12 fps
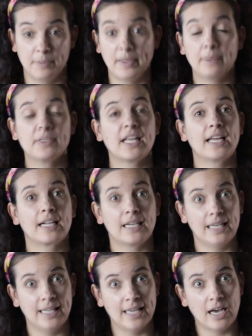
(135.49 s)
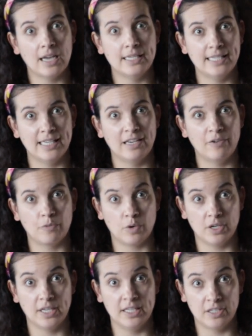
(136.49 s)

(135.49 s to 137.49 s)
to be able to get a clear idea of what